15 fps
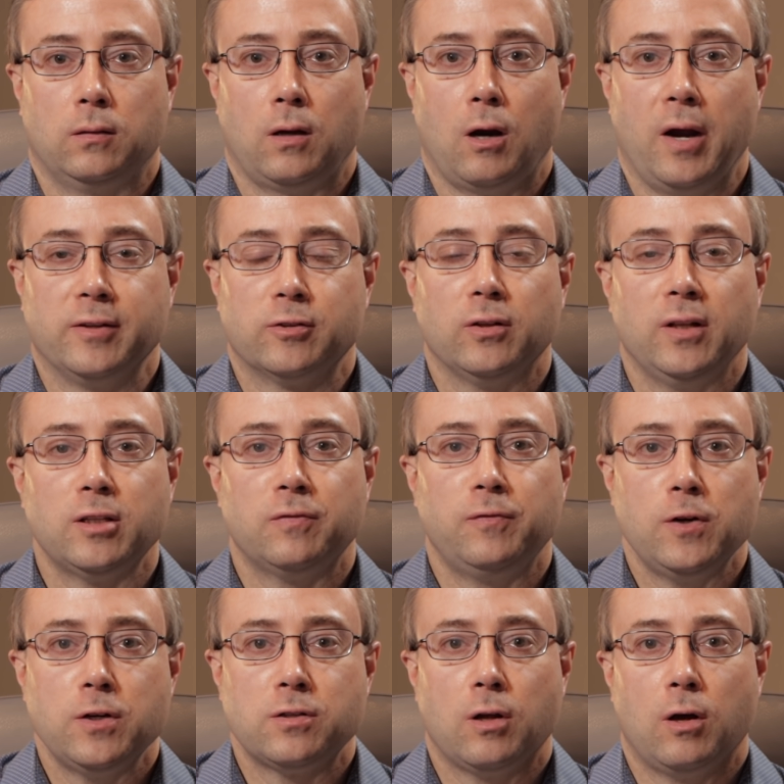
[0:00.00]
All right, so let's
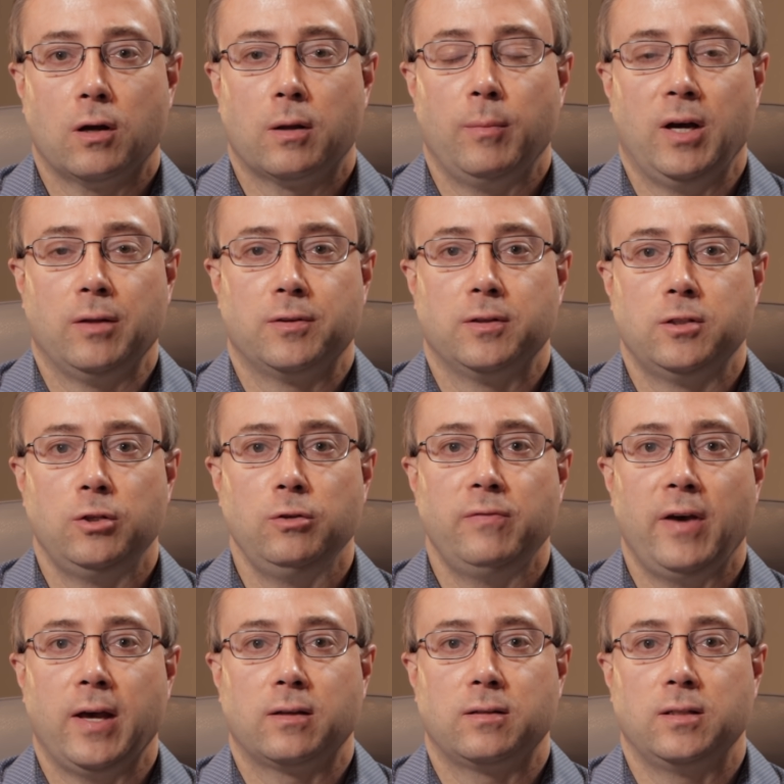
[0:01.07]
first talk about the two
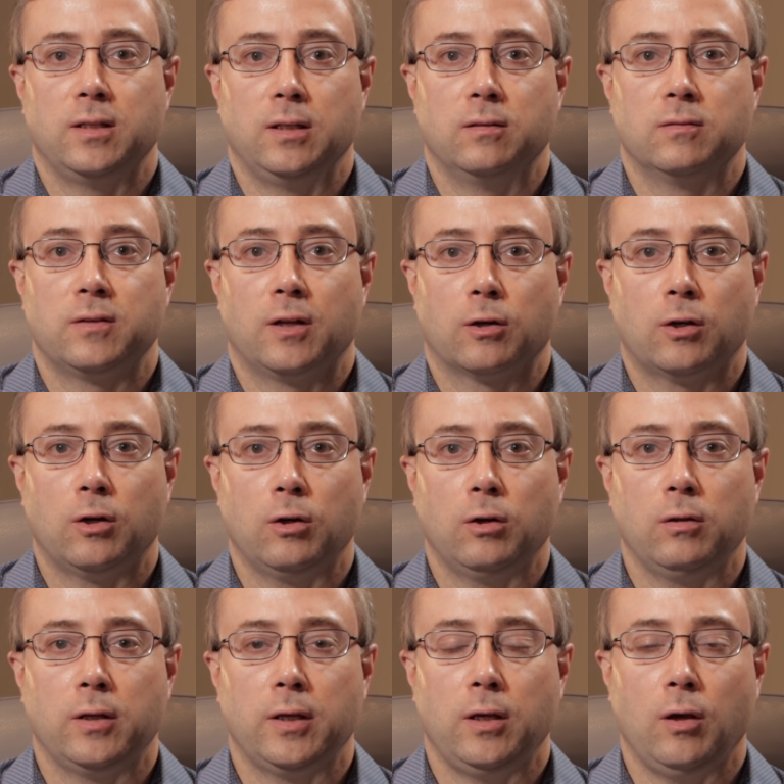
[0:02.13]
vaccines that are
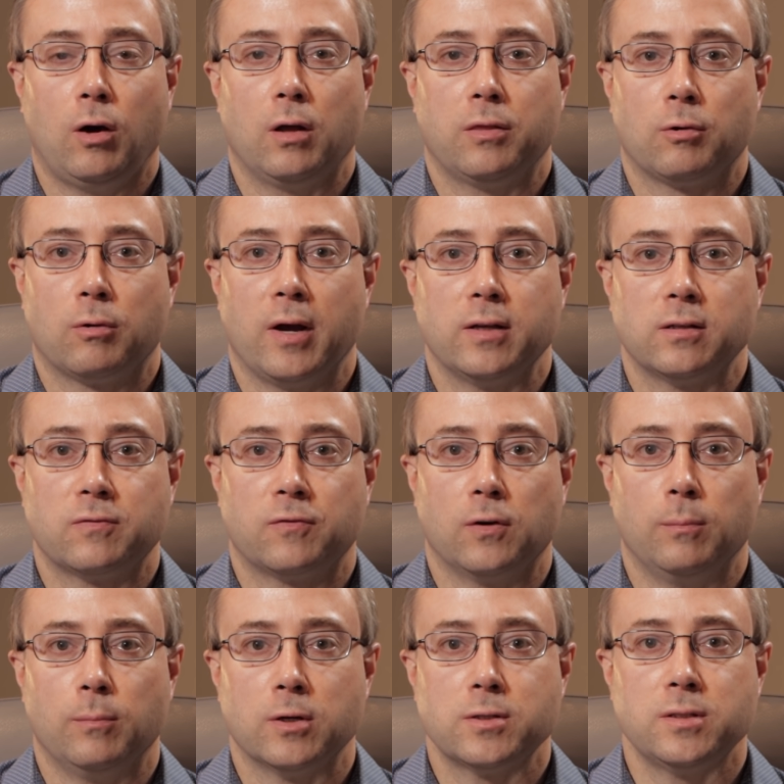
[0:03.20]
currently authorized
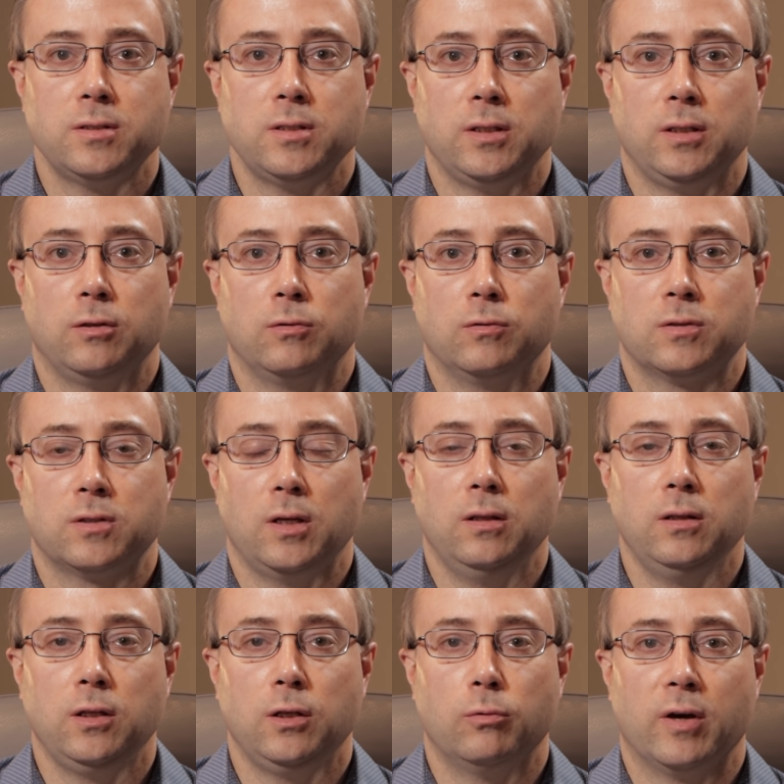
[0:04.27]
for emergency use in
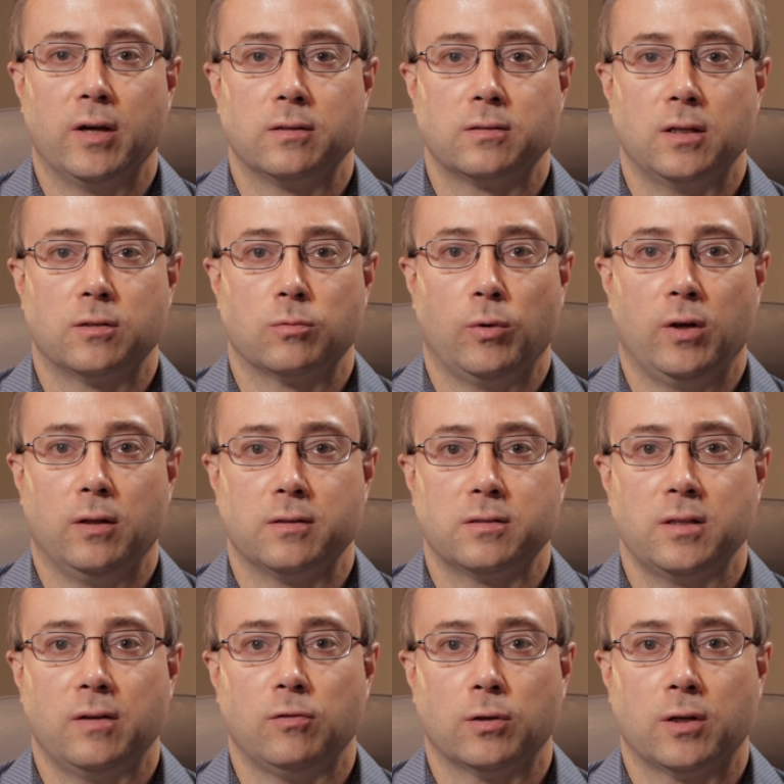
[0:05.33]
the US as well as
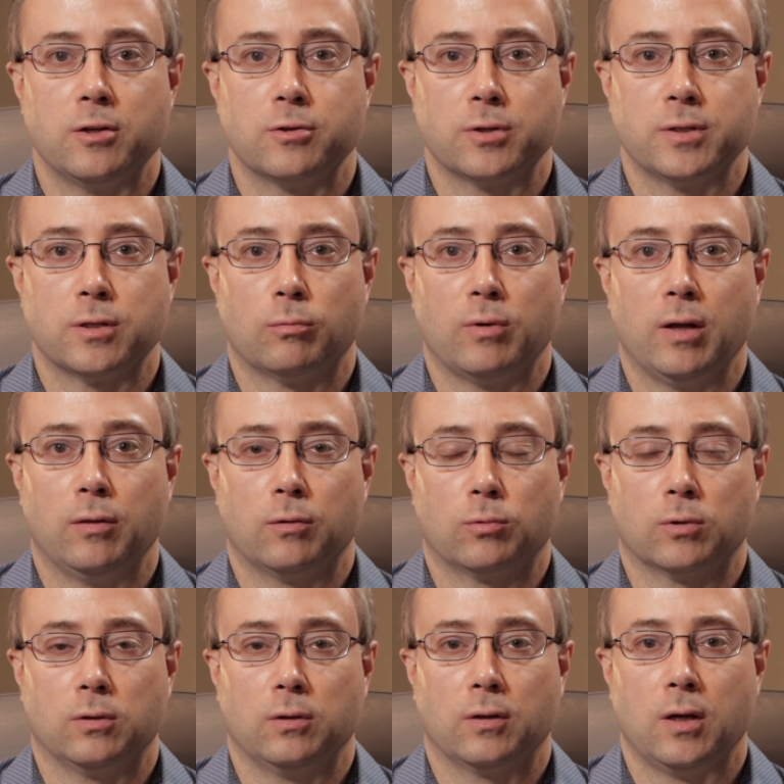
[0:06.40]
several countries around the
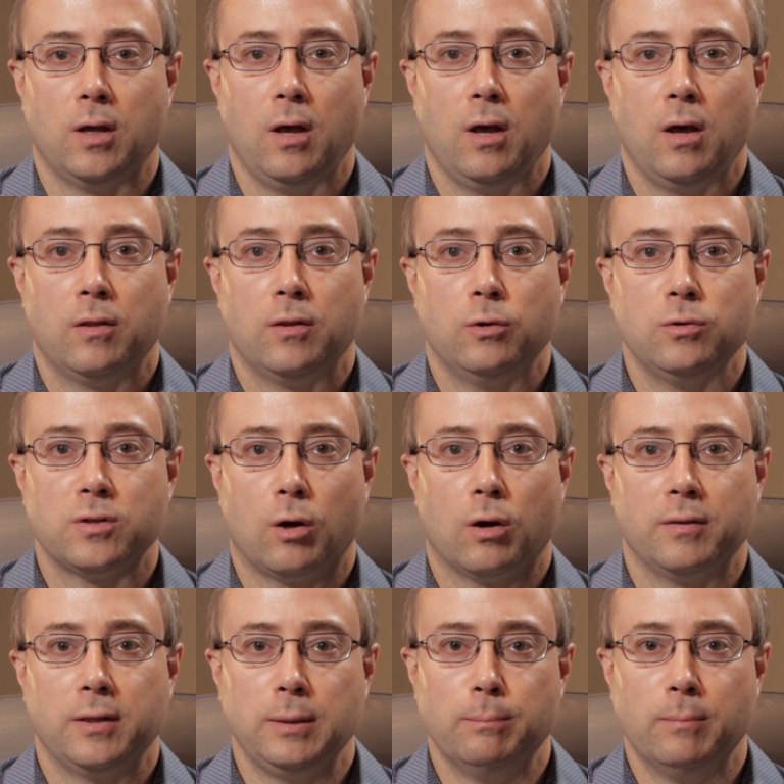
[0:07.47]
world. Those
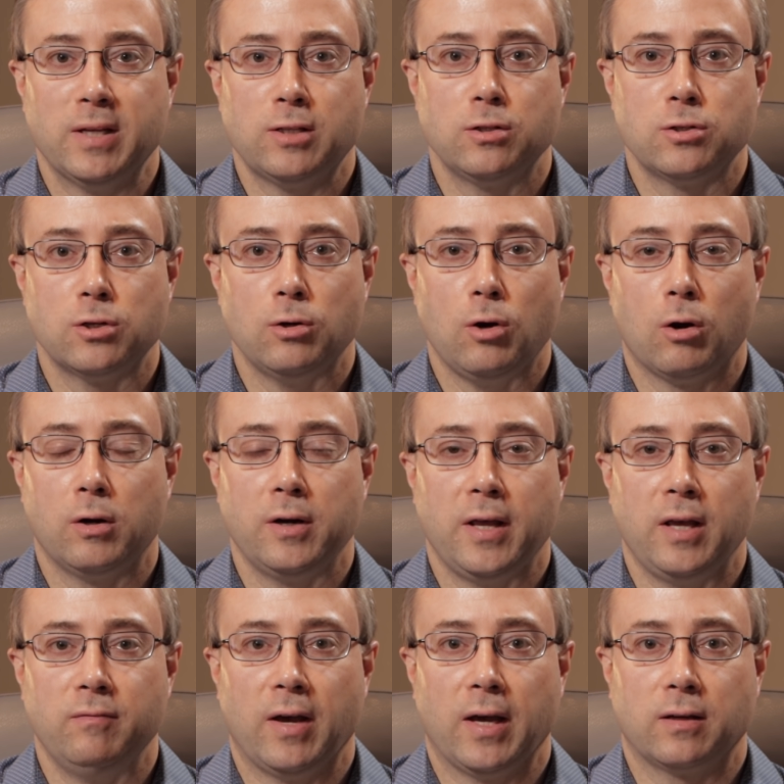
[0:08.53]
are the messenger
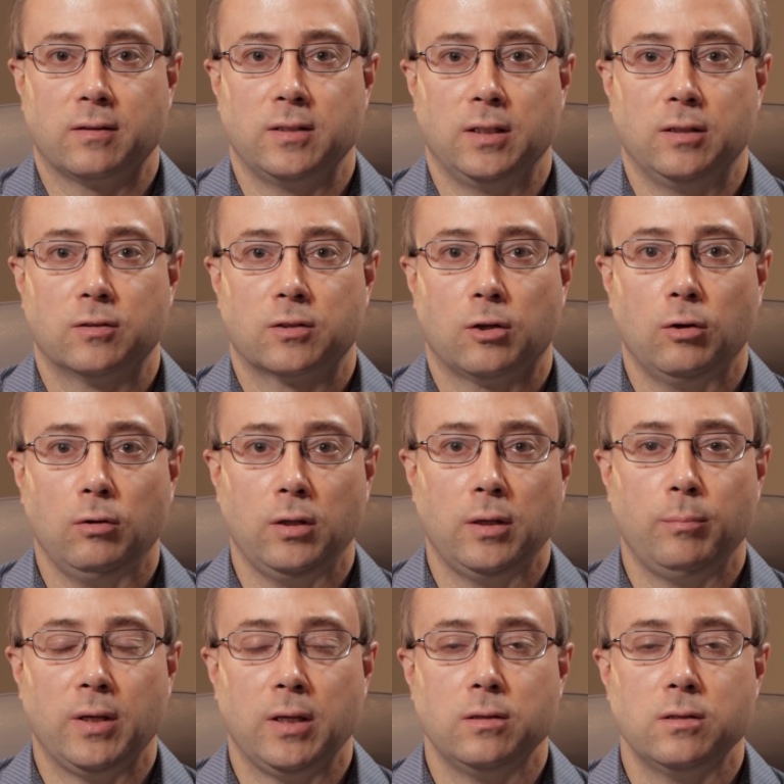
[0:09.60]
RNA vaccines currently
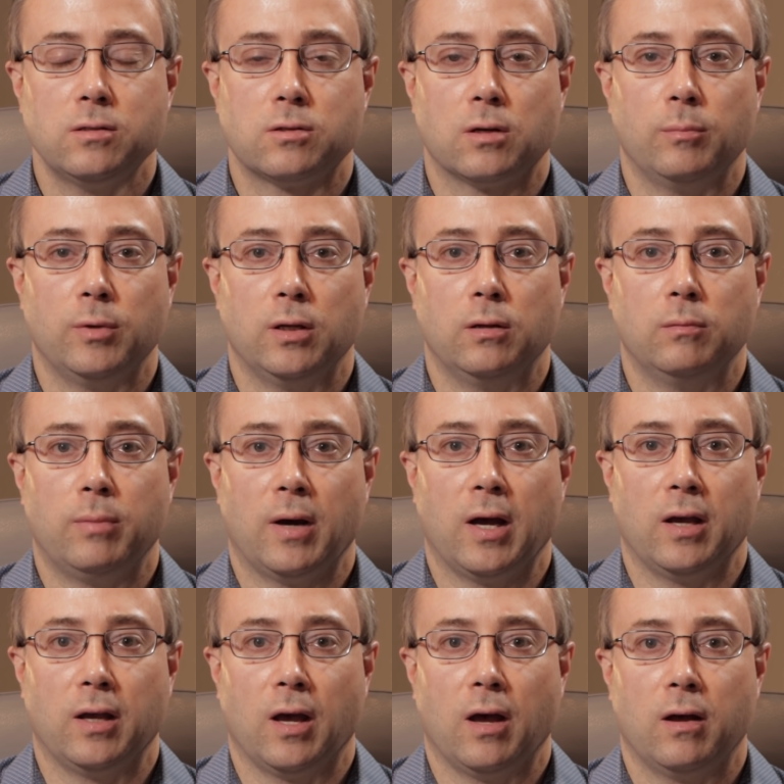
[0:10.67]
being distributed
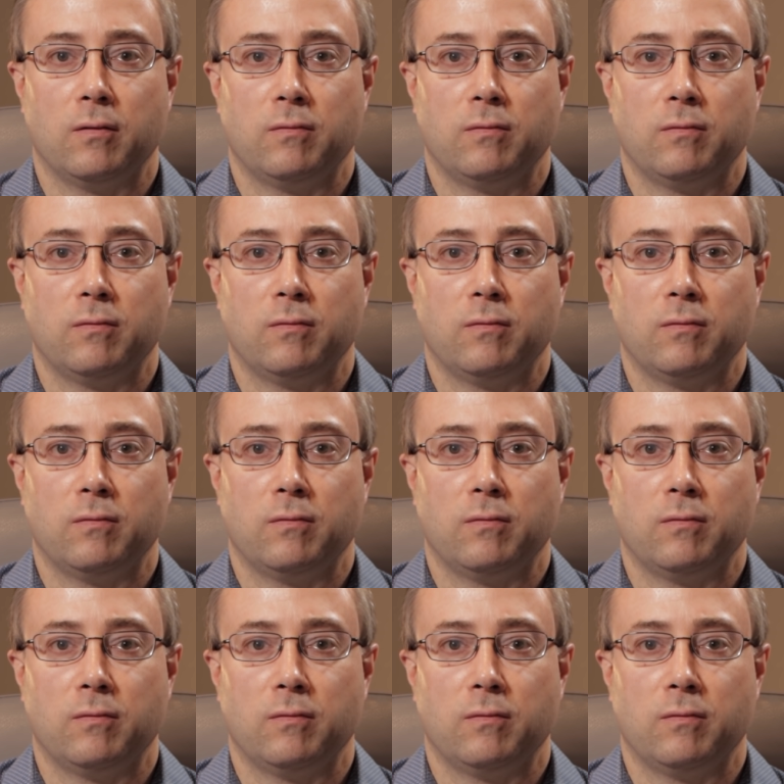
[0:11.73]
by